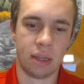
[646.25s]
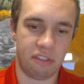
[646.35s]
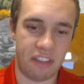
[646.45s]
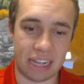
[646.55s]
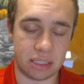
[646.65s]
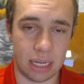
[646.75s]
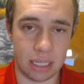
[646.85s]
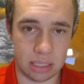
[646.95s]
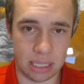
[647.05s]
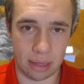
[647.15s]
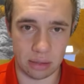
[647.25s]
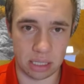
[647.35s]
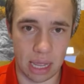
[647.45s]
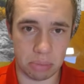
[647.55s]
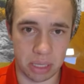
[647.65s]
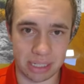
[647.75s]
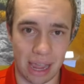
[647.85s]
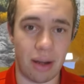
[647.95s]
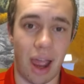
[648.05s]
fascinated to see how this game plays out.